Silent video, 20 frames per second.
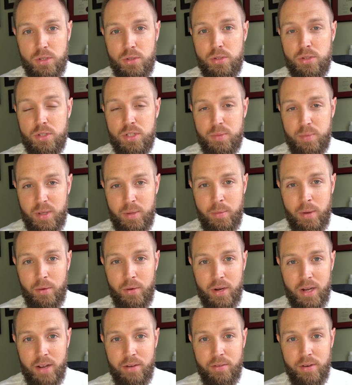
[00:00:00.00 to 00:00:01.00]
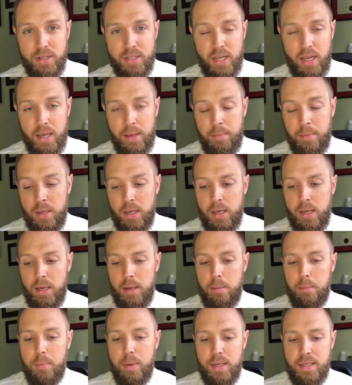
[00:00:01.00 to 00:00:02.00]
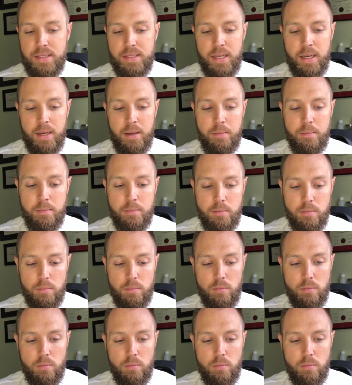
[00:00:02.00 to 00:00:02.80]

do to speed my recovery time, but um,